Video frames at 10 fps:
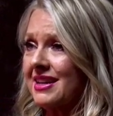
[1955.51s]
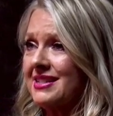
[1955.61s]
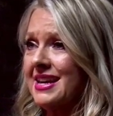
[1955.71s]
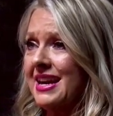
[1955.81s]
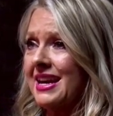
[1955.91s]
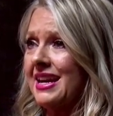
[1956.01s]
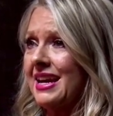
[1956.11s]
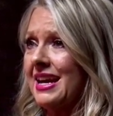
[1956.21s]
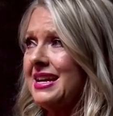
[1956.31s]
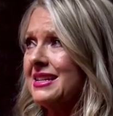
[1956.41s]
I say,
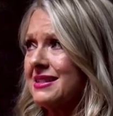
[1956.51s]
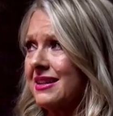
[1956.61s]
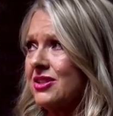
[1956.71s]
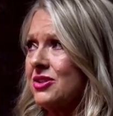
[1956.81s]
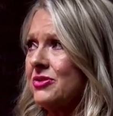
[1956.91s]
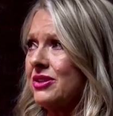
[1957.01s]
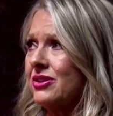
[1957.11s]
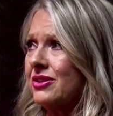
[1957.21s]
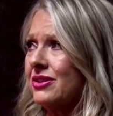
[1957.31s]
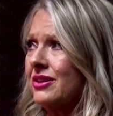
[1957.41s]
hey, it's like doing
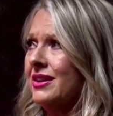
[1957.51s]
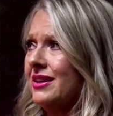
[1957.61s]
your